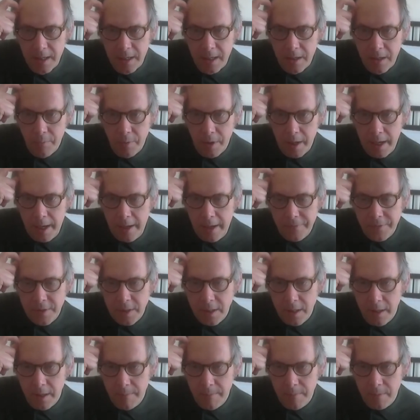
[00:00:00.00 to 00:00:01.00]
When I left
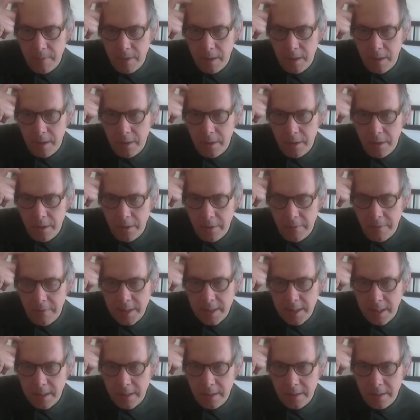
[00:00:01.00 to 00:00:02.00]

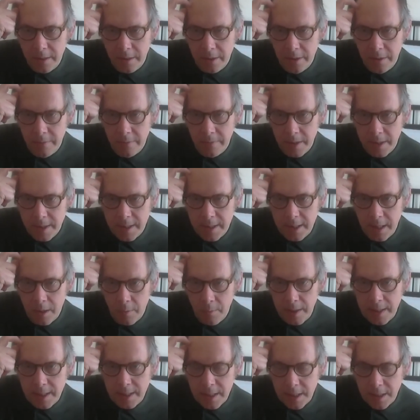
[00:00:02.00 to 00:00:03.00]
university, I
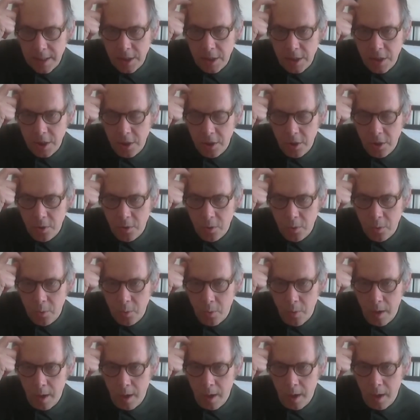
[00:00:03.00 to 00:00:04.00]
went
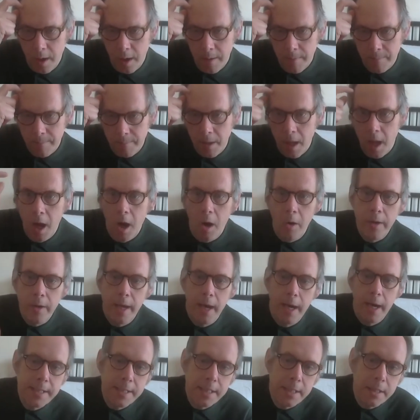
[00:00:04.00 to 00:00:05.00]
to.
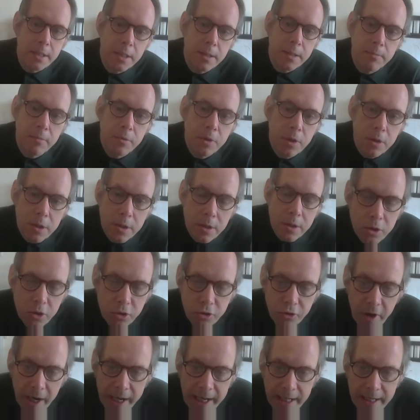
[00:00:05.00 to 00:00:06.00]
I did some
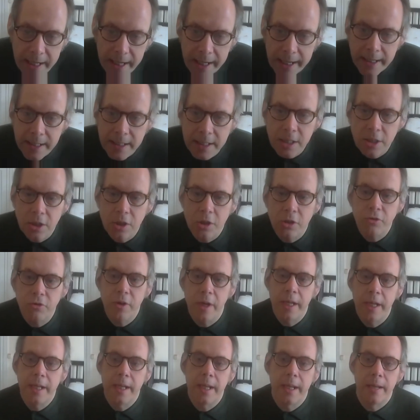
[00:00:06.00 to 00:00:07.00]
teacher
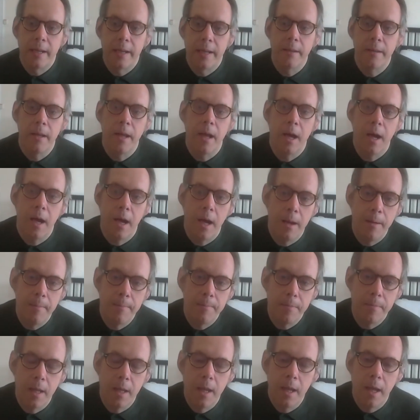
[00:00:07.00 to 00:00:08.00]
training,
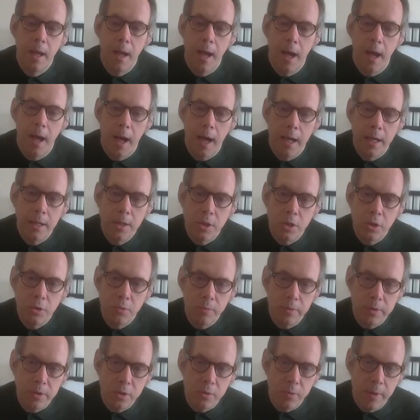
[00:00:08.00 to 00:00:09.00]
and
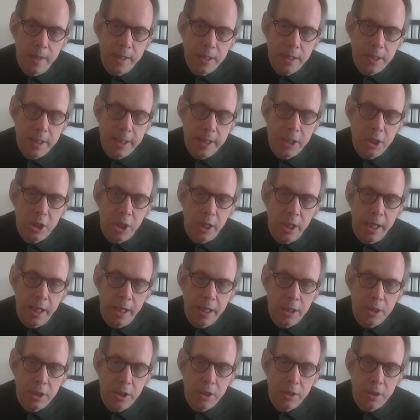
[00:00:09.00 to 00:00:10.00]
went to teach
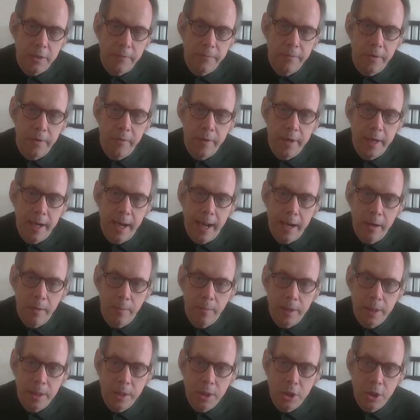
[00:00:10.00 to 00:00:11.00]
English as a foreign
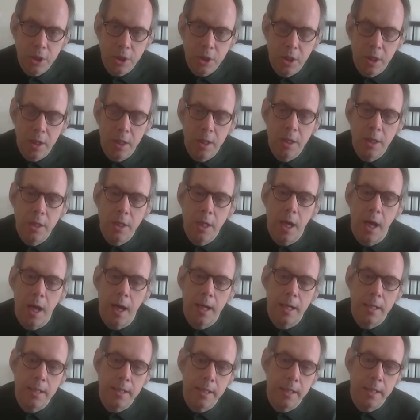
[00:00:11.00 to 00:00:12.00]
language
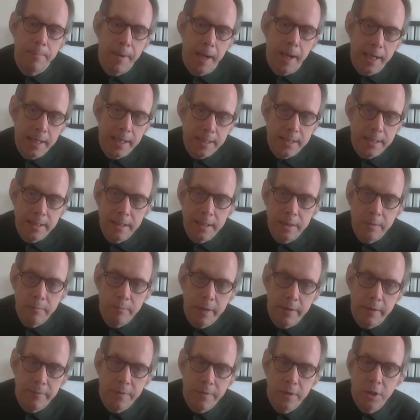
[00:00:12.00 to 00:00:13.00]
in a Palestinian
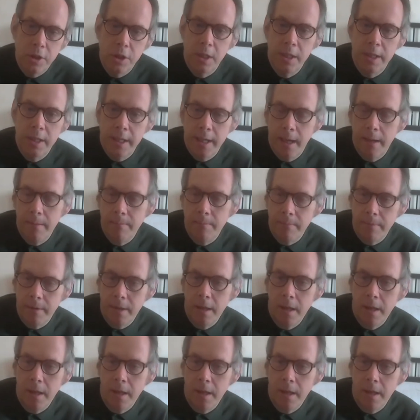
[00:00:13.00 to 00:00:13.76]
refugee camp.